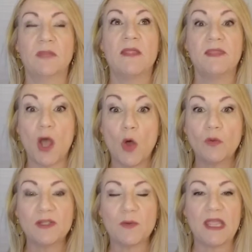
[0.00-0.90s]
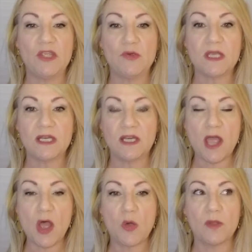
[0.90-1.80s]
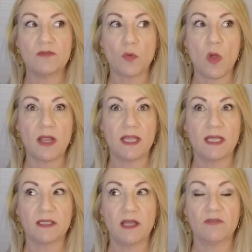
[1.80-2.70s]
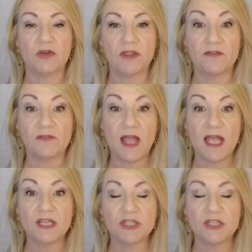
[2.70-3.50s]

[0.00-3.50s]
the only way you can know if you're walking in love or in the flesh